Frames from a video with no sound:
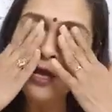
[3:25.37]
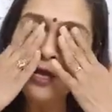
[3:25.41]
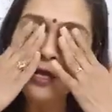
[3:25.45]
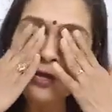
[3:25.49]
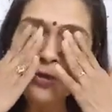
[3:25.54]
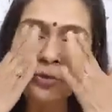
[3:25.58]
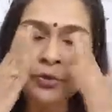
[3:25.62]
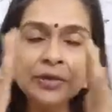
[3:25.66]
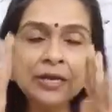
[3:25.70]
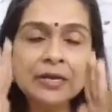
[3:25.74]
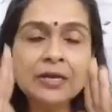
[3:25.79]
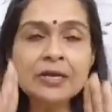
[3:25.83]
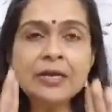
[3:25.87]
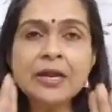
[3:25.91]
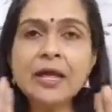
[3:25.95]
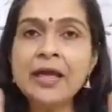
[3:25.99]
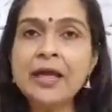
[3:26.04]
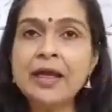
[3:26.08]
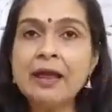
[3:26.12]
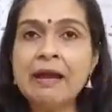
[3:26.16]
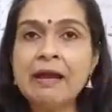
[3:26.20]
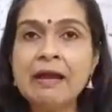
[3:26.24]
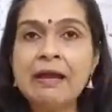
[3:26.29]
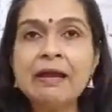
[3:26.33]
You can
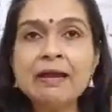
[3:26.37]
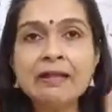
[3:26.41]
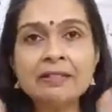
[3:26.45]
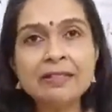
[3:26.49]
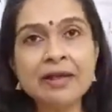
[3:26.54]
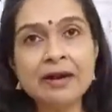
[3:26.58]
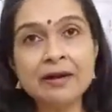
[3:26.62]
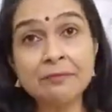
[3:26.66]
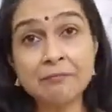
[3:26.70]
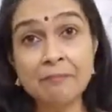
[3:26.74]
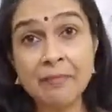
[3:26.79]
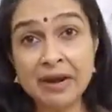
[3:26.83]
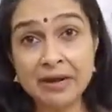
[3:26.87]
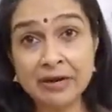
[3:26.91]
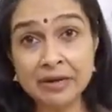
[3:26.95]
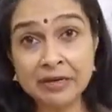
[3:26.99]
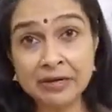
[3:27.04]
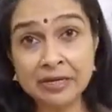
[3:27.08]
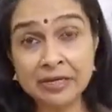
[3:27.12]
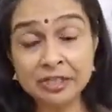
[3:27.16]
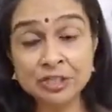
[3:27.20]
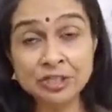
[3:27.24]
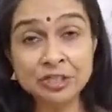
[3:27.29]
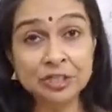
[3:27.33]
end that
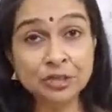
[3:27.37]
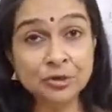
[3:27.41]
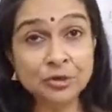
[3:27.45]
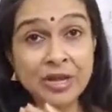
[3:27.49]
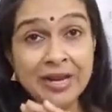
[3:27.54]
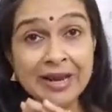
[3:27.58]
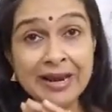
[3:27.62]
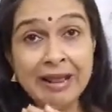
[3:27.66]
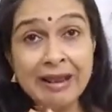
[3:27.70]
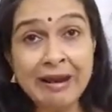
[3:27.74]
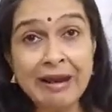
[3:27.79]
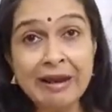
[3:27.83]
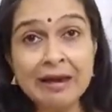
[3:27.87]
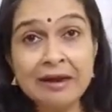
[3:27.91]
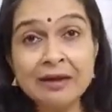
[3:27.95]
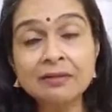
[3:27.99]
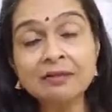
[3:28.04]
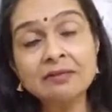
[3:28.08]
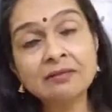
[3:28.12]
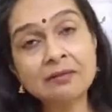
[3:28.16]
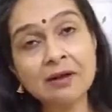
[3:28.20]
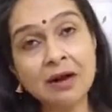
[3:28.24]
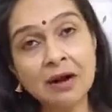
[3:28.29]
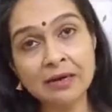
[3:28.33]
meditation, you can
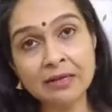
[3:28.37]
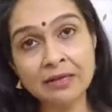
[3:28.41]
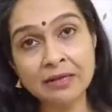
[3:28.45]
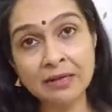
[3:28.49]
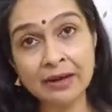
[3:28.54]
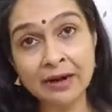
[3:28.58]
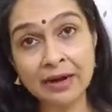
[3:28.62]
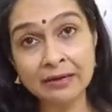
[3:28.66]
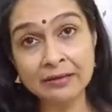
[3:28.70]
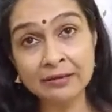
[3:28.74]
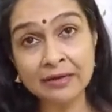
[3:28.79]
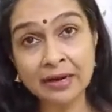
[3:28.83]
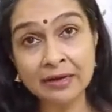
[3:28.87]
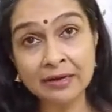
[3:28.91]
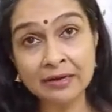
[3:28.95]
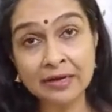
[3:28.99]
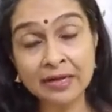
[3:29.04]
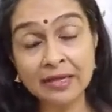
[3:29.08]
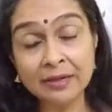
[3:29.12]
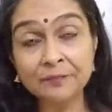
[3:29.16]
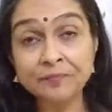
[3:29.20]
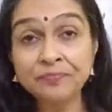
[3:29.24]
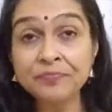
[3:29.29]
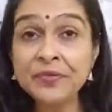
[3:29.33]
end Tratak at that
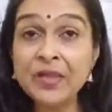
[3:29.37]
time.